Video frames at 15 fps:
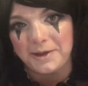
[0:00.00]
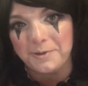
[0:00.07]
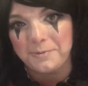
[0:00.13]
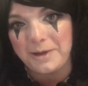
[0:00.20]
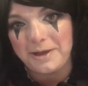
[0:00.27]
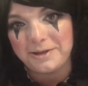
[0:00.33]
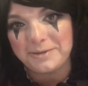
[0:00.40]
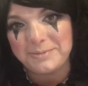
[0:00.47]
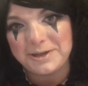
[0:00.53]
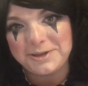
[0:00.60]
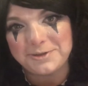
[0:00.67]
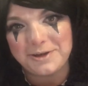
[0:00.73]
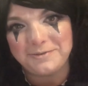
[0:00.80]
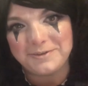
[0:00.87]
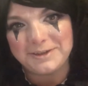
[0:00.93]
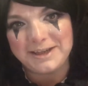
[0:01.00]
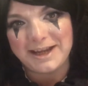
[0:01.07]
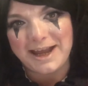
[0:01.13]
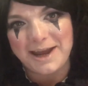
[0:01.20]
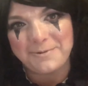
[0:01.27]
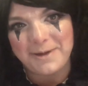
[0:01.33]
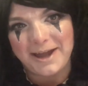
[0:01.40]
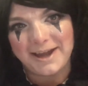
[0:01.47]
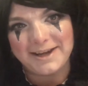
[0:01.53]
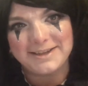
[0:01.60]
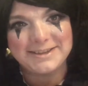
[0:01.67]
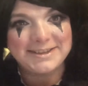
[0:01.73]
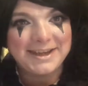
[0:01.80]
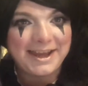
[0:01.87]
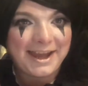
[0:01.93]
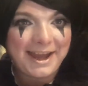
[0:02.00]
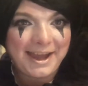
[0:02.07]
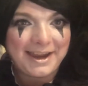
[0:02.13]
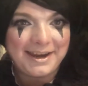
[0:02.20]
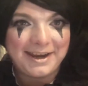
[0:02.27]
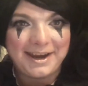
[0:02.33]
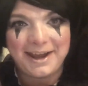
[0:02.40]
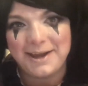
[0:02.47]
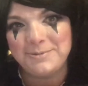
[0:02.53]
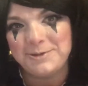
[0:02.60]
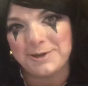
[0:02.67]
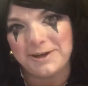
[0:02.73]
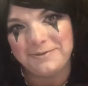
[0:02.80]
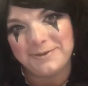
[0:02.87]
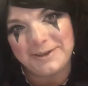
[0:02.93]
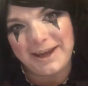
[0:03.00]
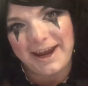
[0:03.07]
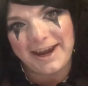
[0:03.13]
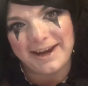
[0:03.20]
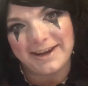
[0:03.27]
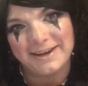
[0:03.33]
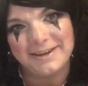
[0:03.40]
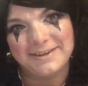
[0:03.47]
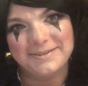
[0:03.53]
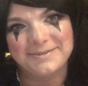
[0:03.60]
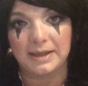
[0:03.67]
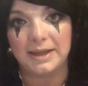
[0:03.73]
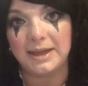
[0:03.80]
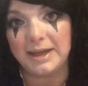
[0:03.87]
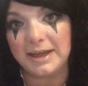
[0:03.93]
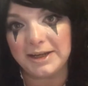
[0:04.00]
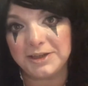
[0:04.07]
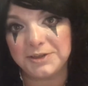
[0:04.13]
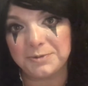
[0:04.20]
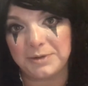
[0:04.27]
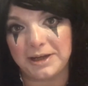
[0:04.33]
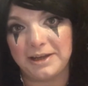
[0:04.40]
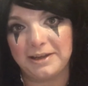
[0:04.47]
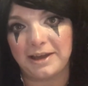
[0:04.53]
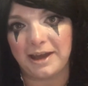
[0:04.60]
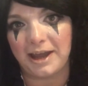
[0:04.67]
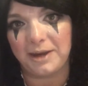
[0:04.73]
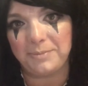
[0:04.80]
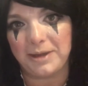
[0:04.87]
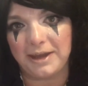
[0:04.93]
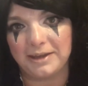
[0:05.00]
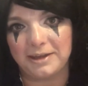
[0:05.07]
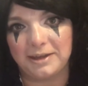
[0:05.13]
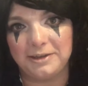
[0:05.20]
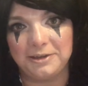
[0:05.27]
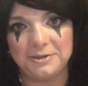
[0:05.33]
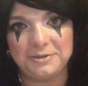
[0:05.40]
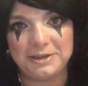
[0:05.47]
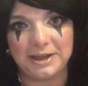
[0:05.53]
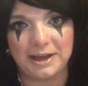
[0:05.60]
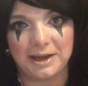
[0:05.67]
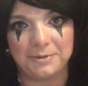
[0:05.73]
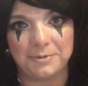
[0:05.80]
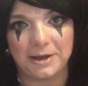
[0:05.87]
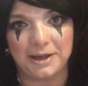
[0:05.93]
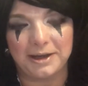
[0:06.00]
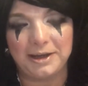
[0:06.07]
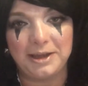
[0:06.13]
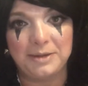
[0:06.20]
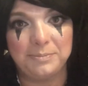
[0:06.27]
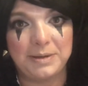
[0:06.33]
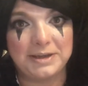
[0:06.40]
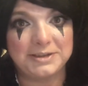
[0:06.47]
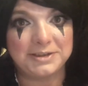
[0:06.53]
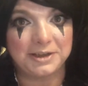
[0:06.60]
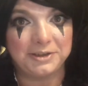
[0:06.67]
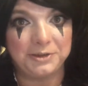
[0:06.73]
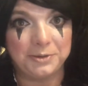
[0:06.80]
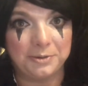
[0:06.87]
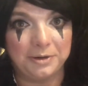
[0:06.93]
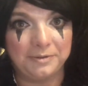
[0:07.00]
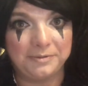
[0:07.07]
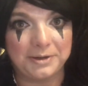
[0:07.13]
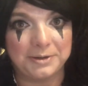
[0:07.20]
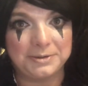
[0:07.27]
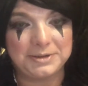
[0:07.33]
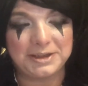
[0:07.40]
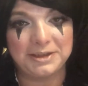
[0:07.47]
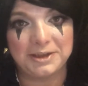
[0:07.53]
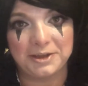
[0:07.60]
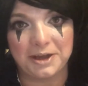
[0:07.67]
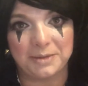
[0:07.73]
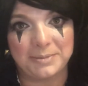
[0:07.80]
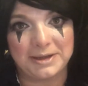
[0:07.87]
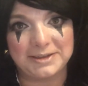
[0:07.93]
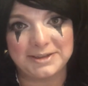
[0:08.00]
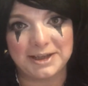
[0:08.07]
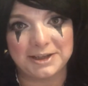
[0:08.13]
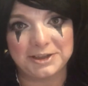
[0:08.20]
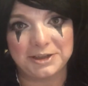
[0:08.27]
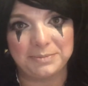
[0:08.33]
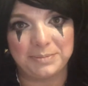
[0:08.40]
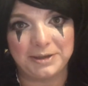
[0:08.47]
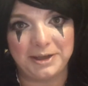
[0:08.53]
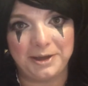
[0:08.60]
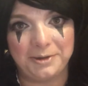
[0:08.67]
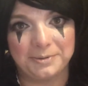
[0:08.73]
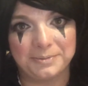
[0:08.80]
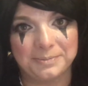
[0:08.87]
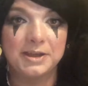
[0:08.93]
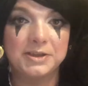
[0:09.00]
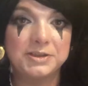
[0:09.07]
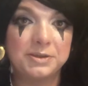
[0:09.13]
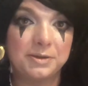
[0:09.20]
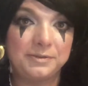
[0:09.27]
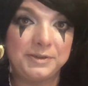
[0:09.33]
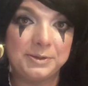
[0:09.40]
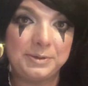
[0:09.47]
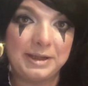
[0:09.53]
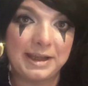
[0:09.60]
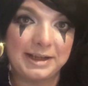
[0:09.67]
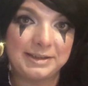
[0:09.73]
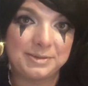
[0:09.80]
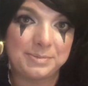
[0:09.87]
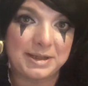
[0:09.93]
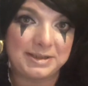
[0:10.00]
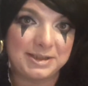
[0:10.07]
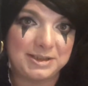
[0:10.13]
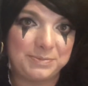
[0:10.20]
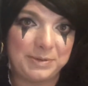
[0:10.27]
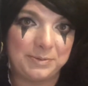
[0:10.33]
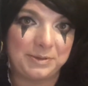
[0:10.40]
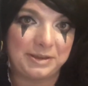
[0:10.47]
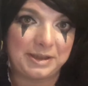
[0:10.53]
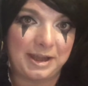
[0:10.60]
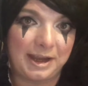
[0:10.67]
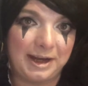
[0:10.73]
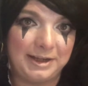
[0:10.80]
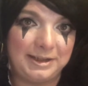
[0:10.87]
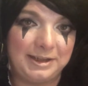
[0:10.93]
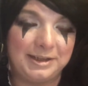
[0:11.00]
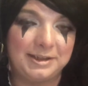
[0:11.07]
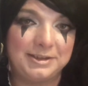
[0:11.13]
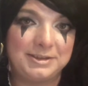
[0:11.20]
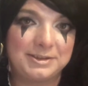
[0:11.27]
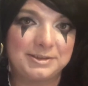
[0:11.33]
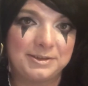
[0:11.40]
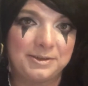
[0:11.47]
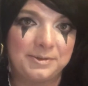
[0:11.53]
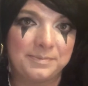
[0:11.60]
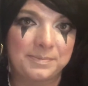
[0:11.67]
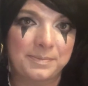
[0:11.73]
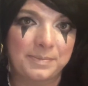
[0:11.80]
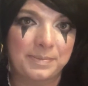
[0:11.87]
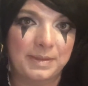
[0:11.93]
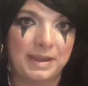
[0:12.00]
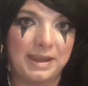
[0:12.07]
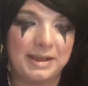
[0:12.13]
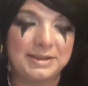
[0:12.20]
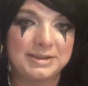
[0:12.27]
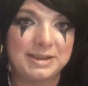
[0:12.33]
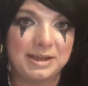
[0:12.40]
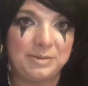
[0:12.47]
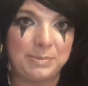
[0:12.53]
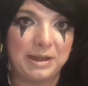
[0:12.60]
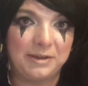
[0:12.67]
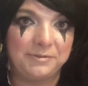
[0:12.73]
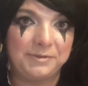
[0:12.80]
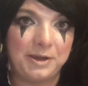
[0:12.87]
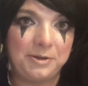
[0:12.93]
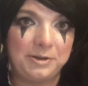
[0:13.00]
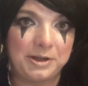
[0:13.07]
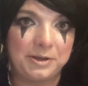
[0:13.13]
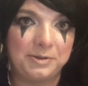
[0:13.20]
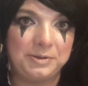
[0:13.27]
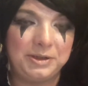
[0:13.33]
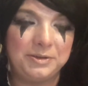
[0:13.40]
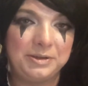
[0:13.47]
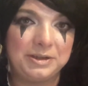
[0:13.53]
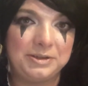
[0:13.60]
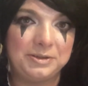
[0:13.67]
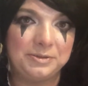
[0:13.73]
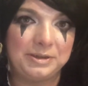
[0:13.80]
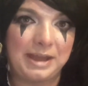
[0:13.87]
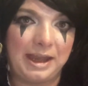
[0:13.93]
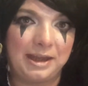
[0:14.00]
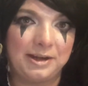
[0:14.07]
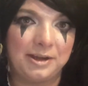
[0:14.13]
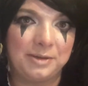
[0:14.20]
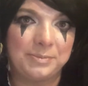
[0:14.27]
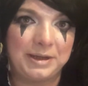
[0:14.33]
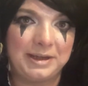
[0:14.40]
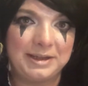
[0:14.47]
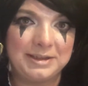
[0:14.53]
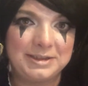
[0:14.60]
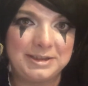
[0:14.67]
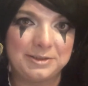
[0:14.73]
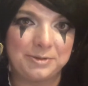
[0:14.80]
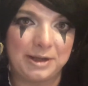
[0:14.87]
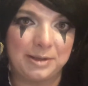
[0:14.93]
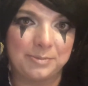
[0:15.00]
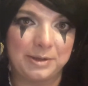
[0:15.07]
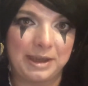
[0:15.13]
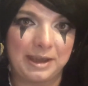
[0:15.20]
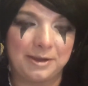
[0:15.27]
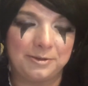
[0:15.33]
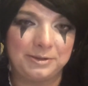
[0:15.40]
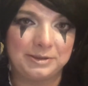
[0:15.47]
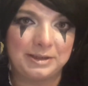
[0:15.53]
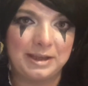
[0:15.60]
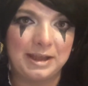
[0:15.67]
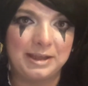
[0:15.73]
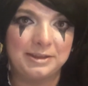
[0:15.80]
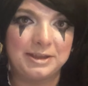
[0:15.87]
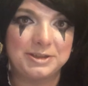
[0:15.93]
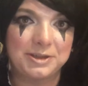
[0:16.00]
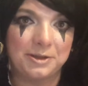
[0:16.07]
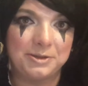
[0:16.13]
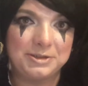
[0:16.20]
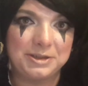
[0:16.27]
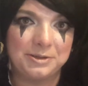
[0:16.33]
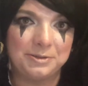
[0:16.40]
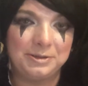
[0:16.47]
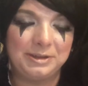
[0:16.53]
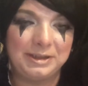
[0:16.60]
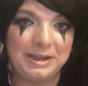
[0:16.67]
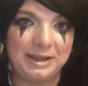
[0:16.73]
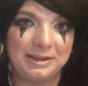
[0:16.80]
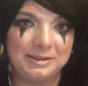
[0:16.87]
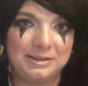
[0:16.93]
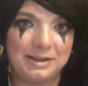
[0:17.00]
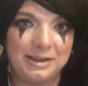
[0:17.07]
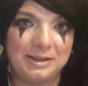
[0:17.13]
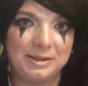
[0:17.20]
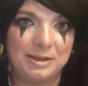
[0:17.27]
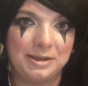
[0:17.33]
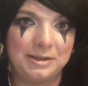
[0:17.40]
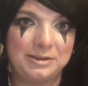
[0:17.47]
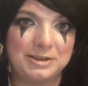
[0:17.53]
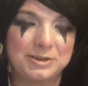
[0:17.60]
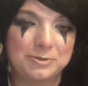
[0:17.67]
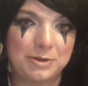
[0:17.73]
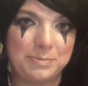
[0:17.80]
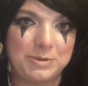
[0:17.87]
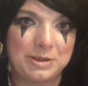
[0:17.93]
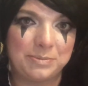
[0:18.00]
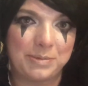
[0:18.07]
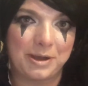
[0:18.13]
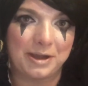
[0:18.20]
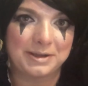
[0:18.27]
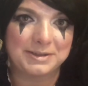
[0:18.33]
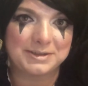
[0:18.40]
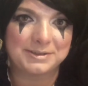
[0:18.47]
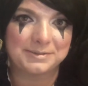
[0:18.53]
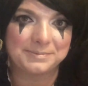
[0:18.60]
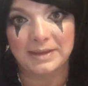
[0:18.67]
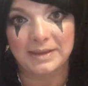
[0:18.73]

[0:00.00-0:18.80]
Welcome to Joyful DIYs. Hi, I'm Joyful Day. Each week, I make a new DIY based on your votes in the comment section below. So if you would like to message me with ideas and send me a photo, you can do that on my Instagram account that's also linked in the description box.